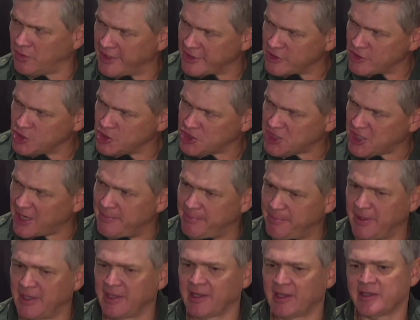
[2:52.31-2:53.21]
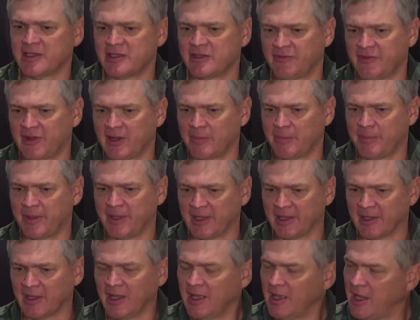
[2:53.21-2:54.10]
in shaping and
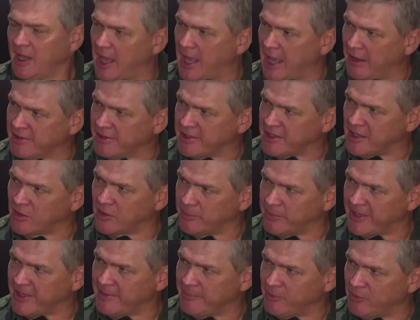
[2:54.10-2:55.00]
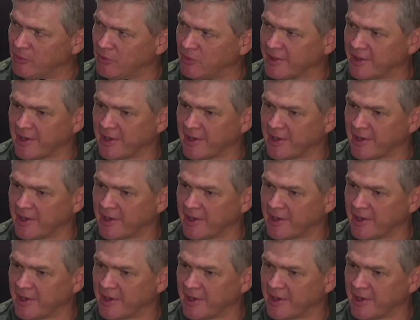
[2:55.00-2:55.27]
developing our young people.